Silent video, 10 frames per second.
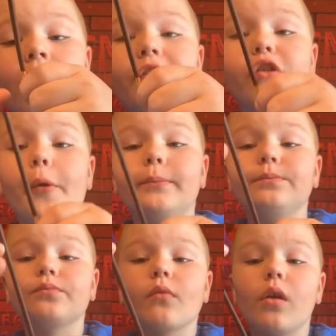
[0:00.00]
So
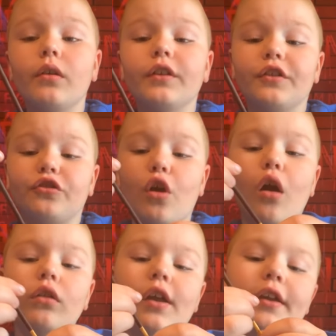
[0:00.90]
the
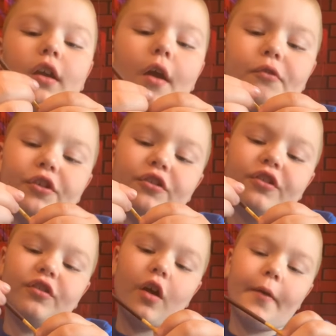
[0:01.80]
chocolate covered
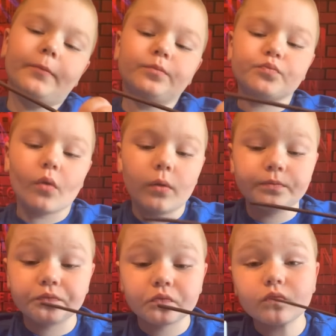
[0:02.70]
stuff,
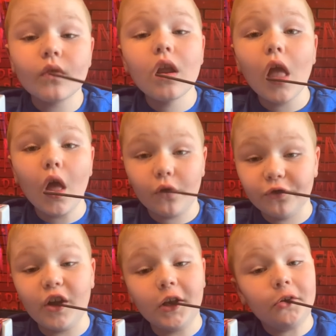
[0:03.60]

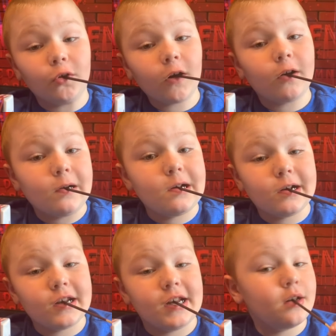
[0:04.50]
really
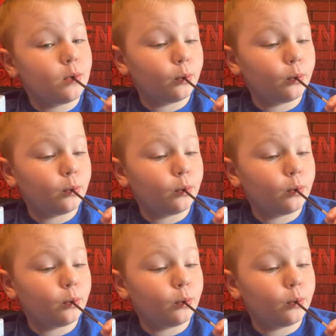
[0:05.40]
chocolatey,